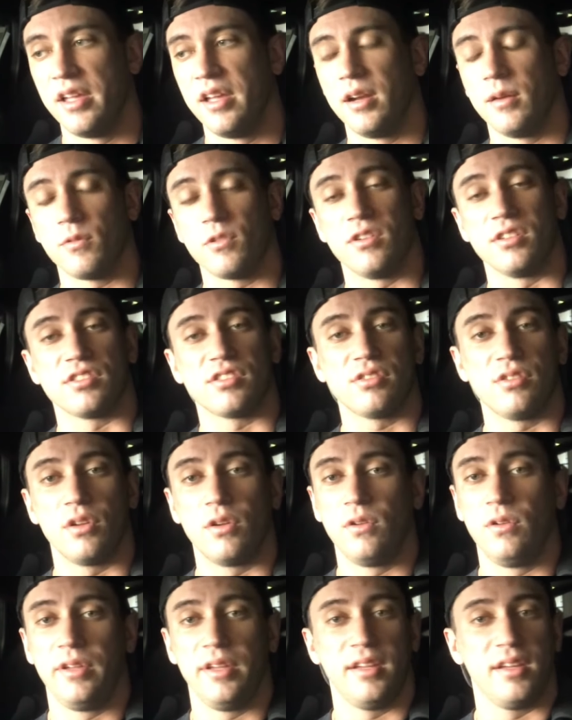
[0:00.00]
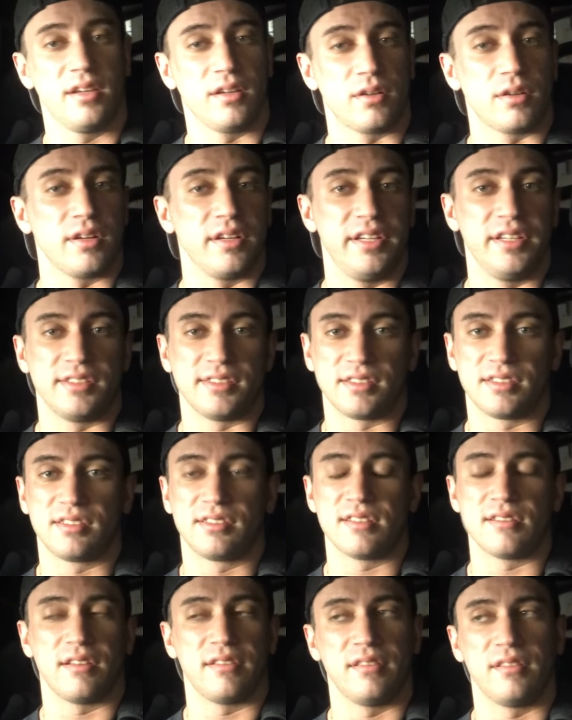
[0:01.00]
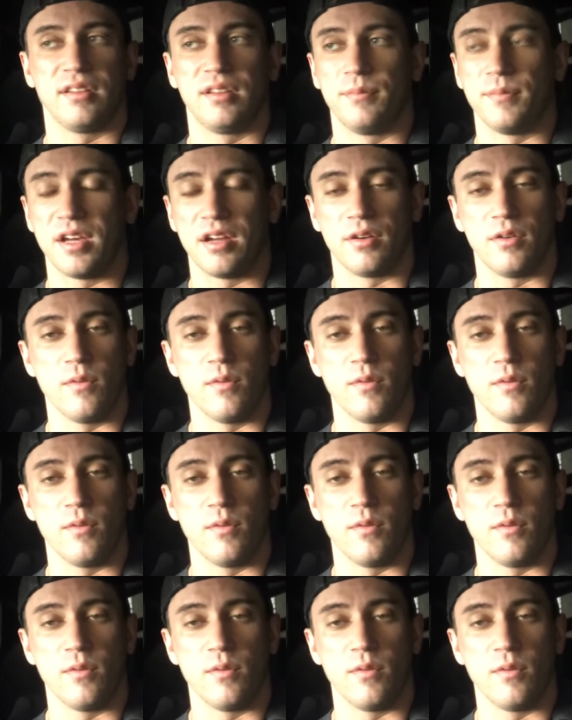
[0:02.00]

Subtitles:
I'm going to slowly increase the amount